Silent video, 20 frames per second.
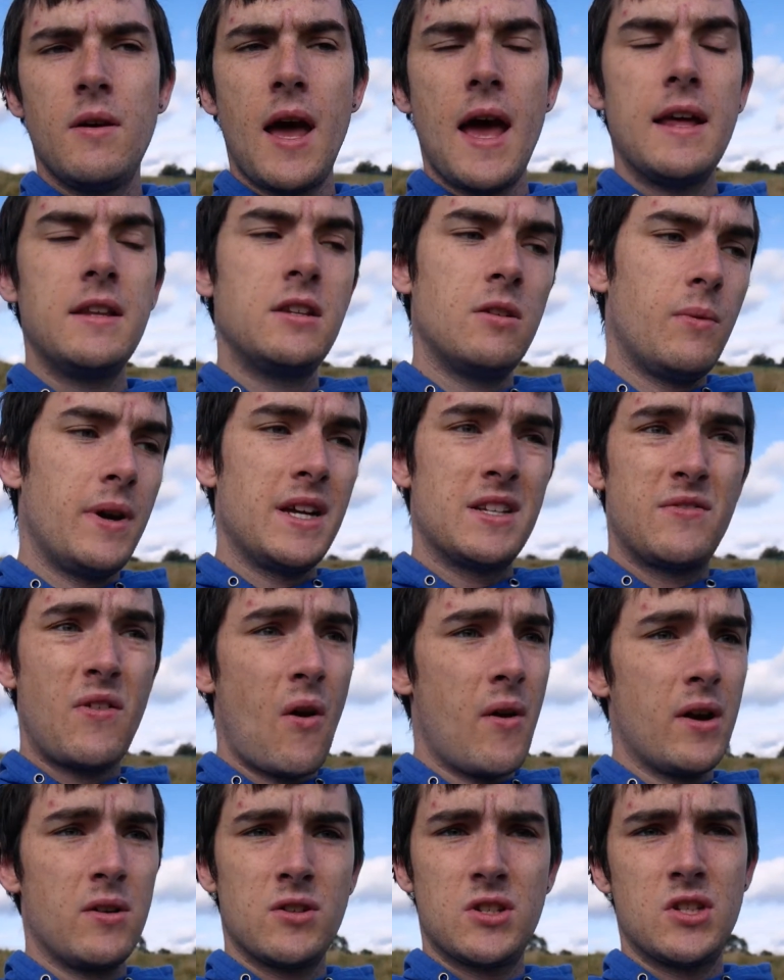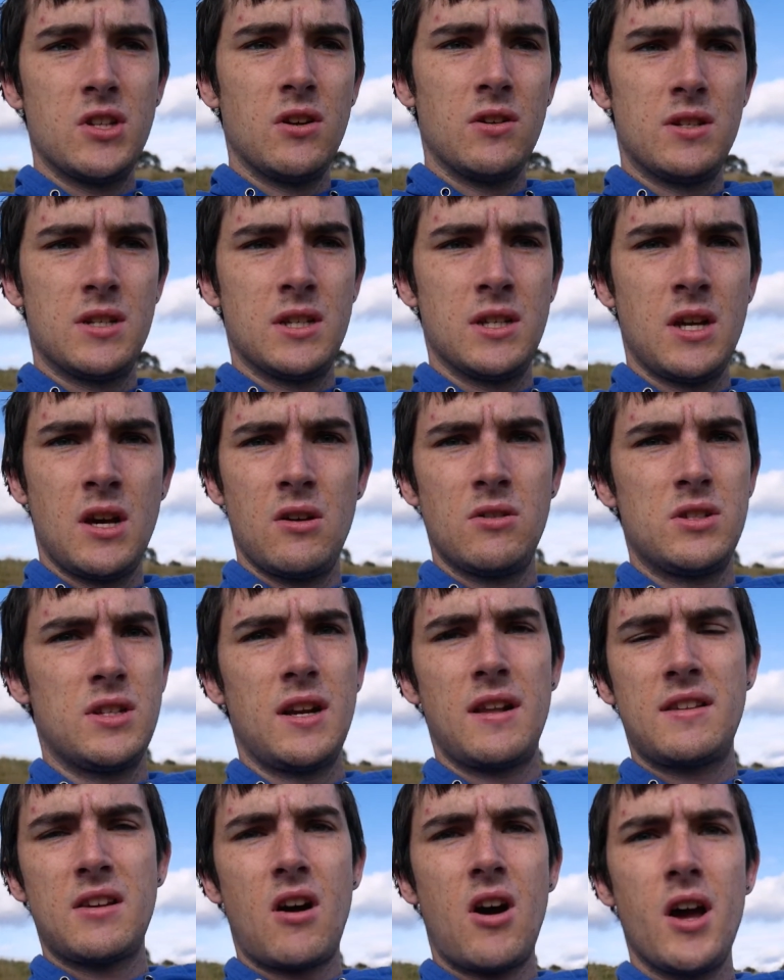End of the week is very uncertain though, so
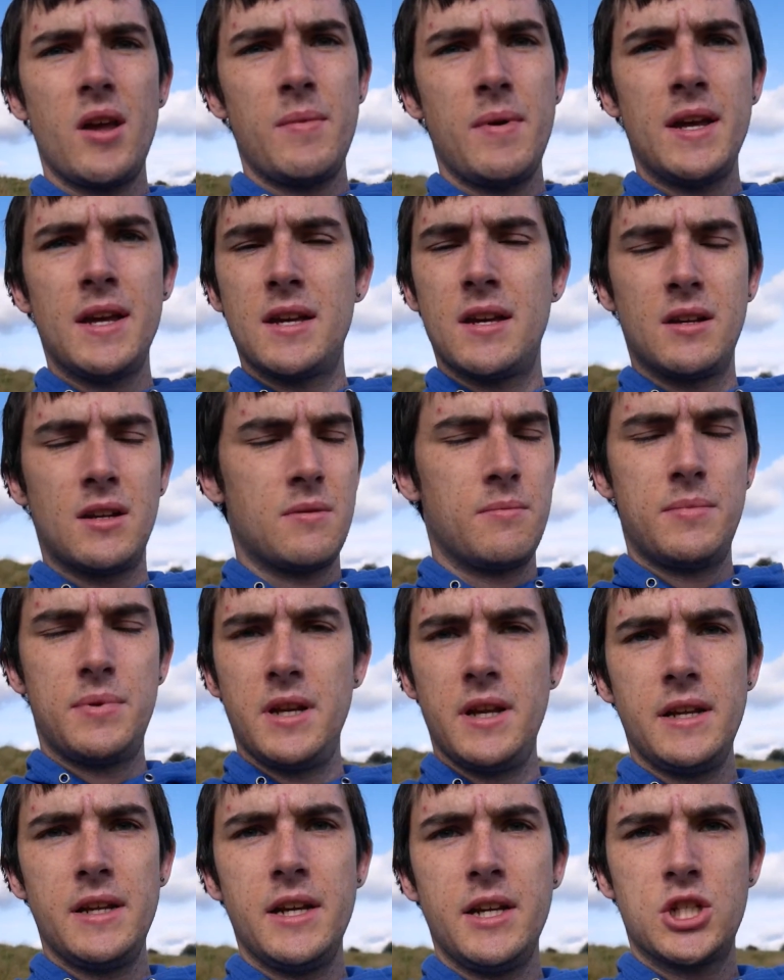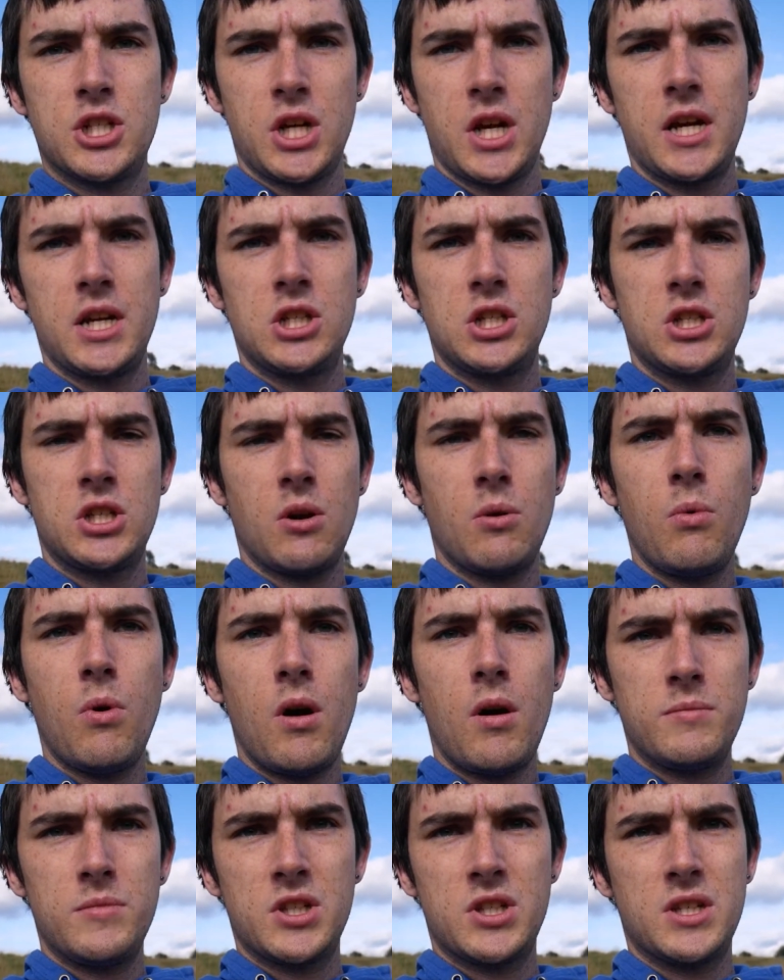the timing can completely change. So
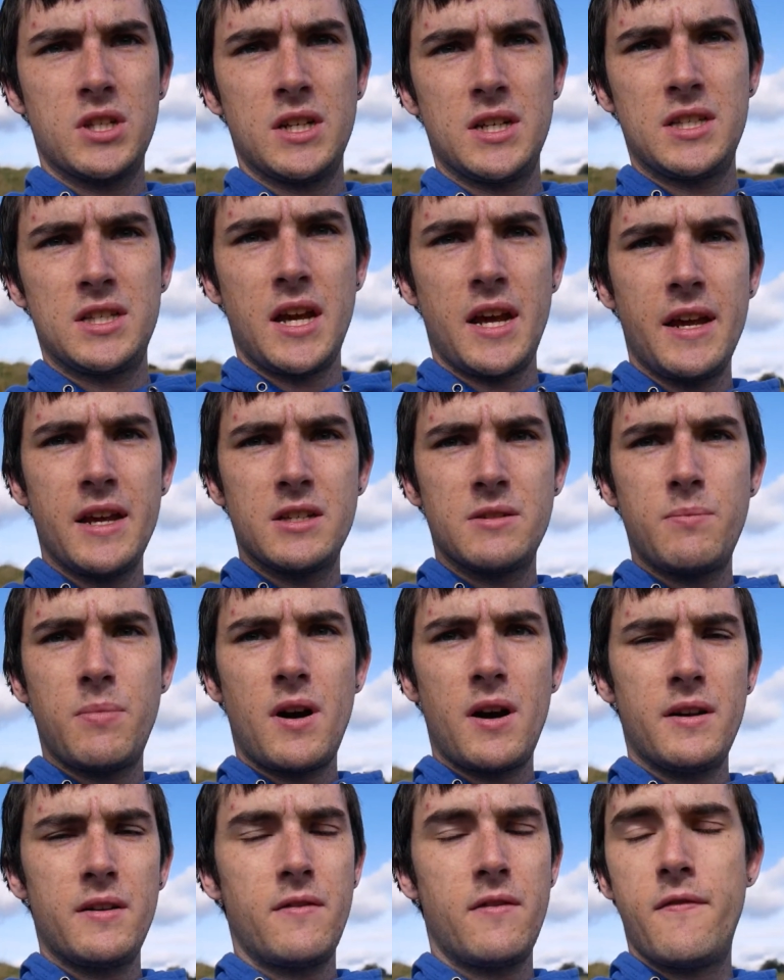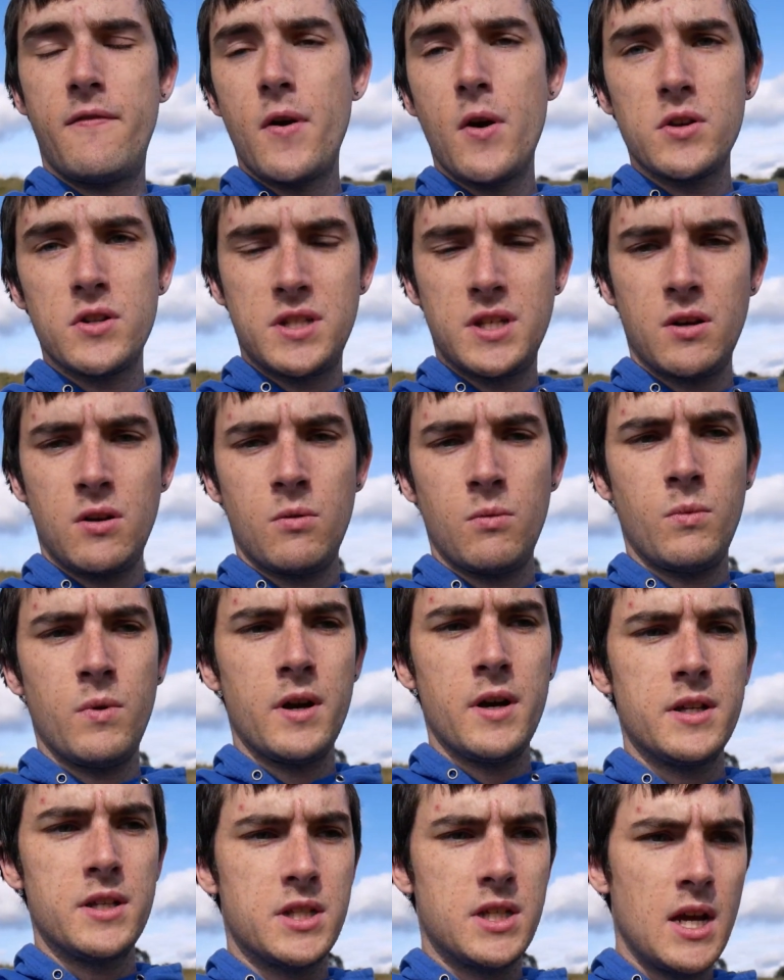what I'm just going to say is, by Thursday
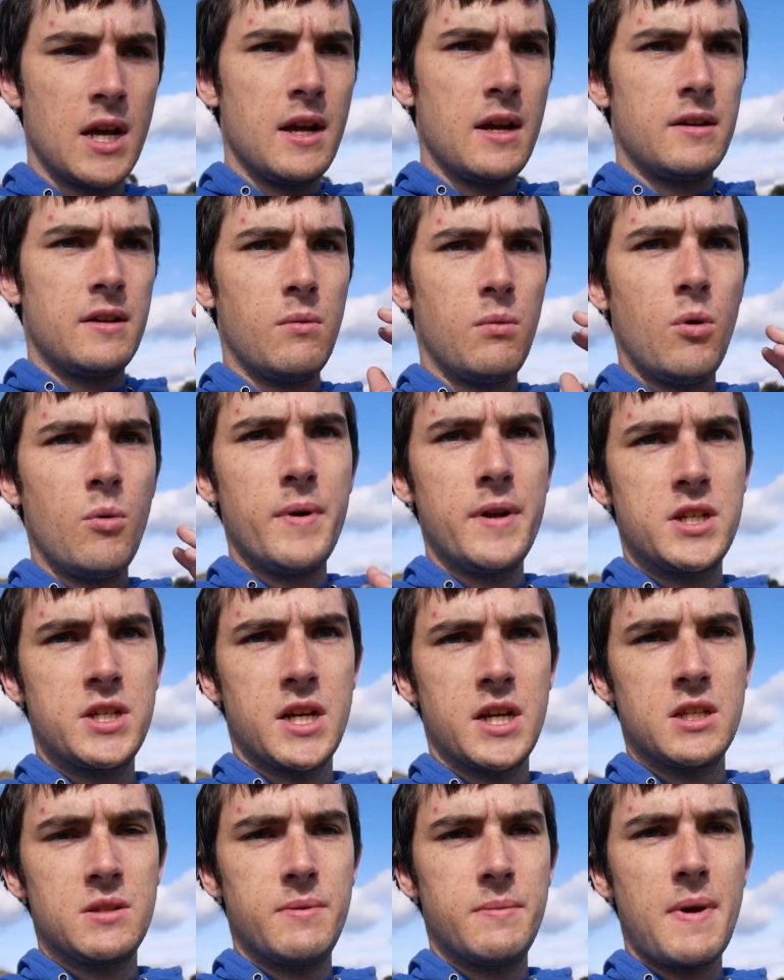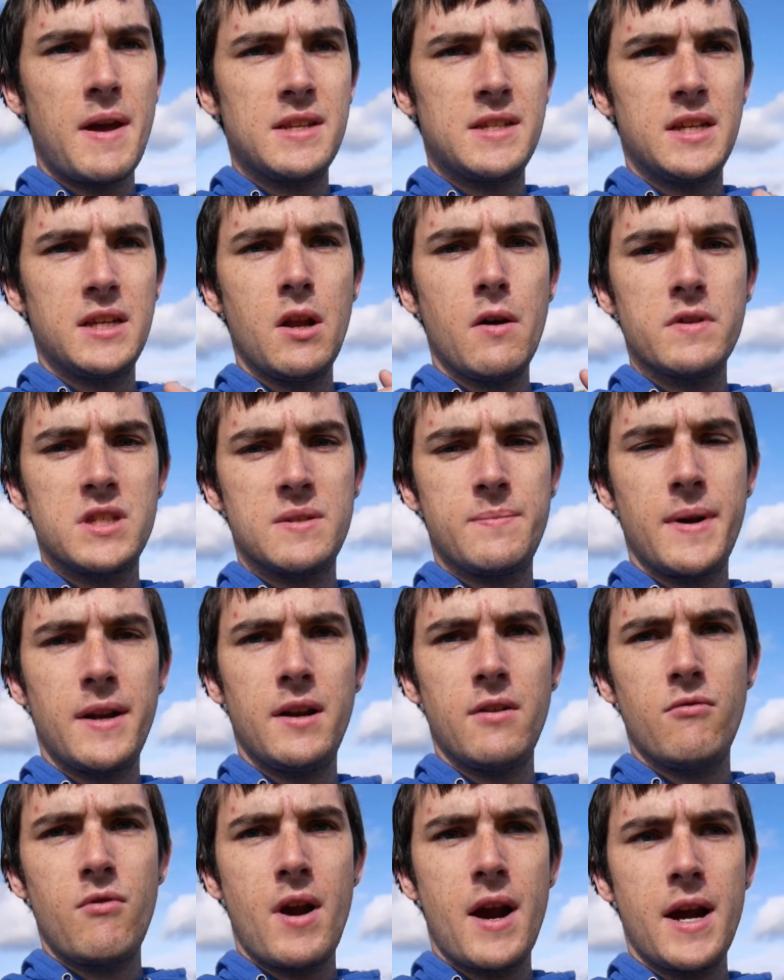onwards, there will be a chance we may see another
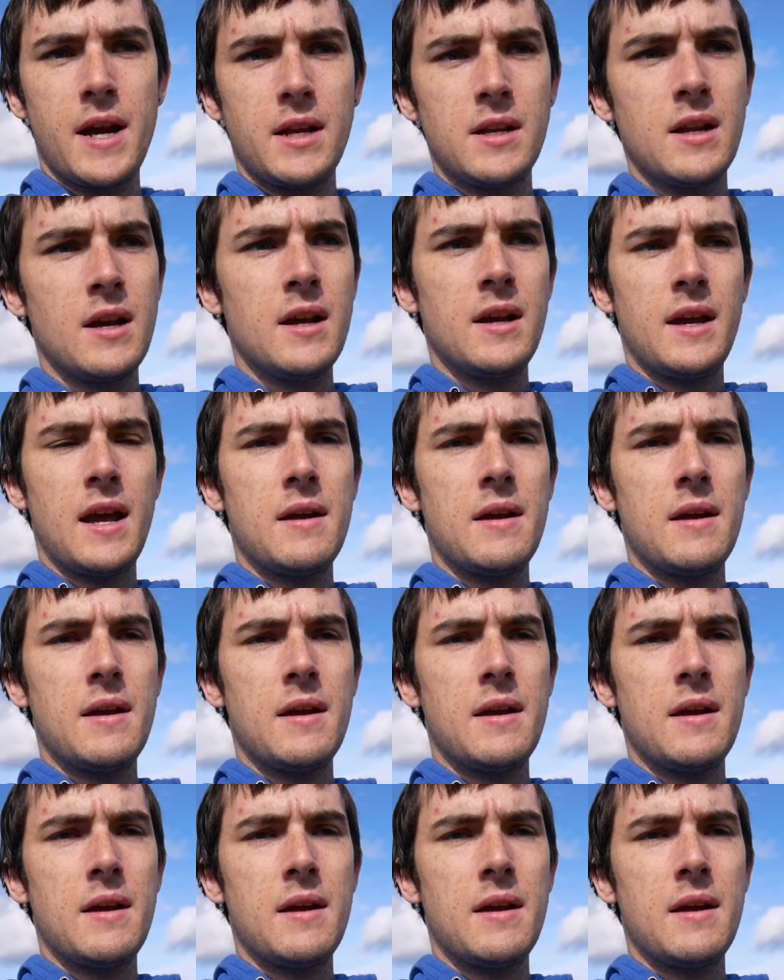spell of rain.